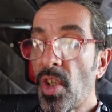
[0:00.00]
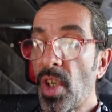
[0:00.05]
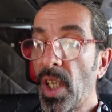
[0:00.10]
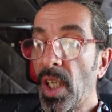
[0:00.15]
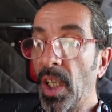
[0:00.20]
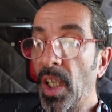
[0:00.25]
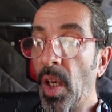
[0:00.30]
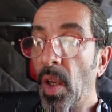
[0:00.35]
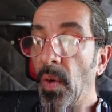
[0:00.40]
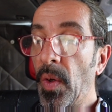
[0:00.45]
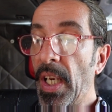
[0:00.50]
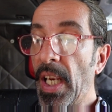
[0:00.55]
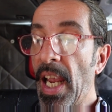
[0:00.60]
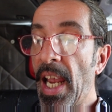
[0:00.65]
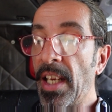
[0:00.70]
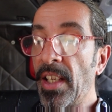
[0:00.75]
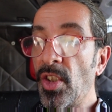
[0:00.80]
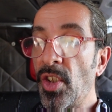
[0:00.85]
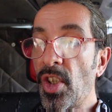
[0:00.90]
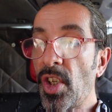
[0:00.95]
They can only
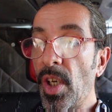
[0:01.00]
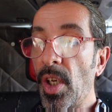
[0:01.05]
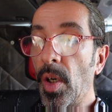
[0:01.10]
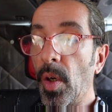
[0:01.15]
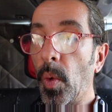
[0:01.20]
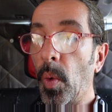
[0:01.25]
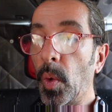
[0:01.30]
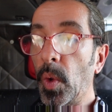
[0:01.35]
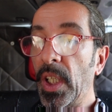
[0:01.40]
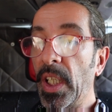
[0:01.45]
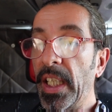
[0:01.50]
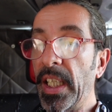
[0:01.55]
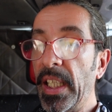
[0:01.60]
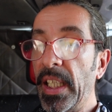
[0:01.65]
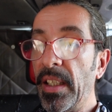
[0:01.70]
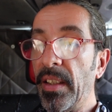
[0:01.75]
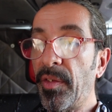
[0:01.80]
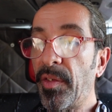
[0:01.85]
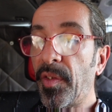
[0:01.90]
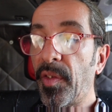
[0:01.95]
enter or
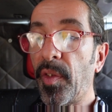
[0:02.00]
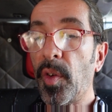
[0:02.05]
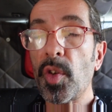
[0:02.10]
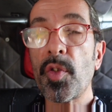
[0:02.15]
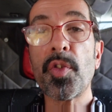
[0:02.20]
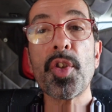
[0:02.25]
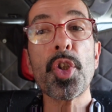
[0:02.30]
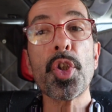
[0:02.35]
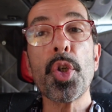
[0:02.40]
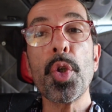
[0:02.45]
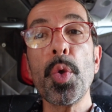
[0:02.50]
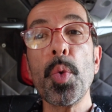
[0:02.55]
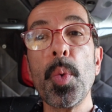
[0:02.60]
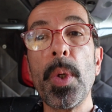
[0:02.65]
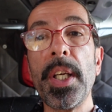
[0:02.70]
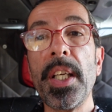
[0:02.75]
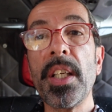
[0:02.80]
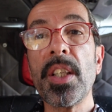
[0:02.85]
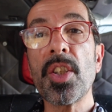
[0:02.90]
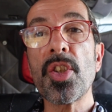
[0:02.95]
leave for 2
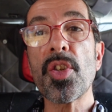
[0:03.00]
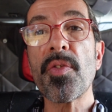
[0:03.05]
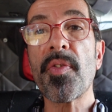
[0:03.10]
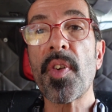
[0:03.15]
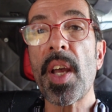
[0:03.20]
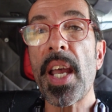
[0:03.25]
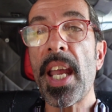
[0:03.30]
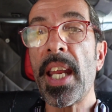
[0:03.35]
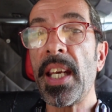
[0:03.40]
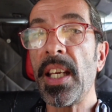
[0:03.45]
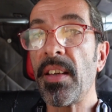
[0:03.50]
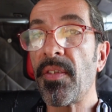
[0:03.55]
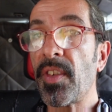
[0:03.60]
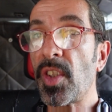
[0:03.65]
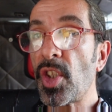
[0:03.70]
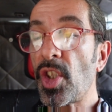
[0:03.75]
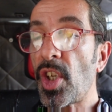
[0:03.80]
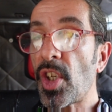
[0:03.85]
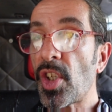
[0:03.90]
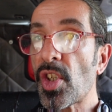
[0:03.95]
weeks for any of
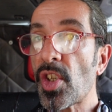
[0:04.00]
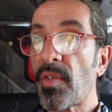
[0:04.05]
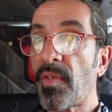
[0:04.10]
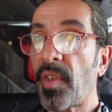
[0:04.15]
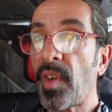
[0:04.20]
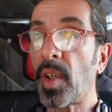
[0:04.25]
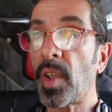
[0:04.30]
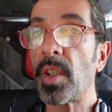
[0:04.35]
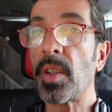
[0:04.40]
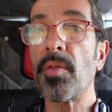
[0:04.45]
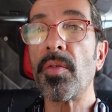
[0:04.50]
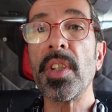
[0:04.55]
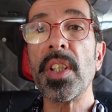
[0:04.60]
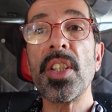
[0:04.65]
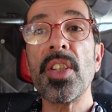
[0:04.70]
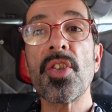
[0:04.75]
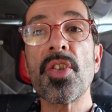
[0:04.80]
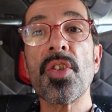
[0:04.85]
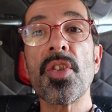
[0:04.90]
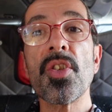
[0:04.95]
the justified
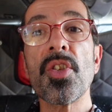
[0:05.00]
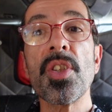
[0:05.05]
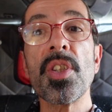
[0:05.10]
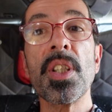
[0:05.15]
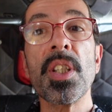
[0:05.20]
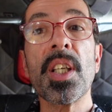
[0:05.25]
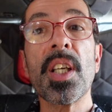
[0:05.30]
reasons in the